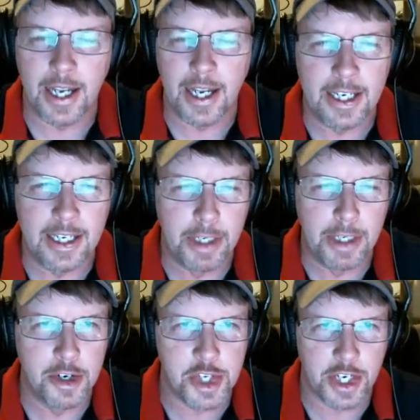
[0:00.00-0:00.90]
80
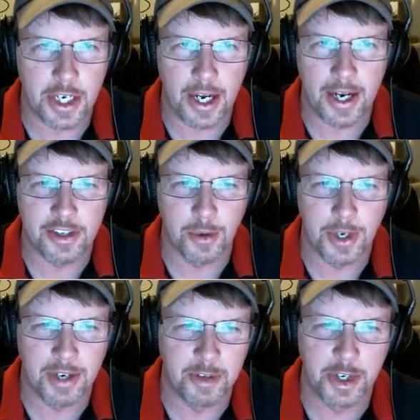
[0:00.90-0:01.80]
meters at night or
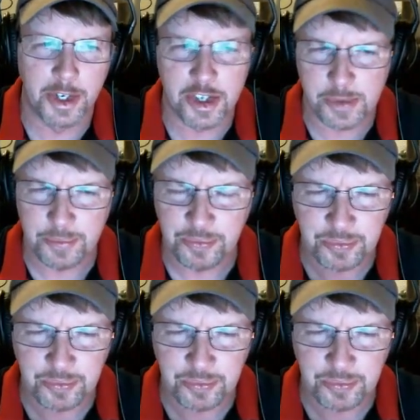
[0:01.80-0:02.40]
whatever, and there's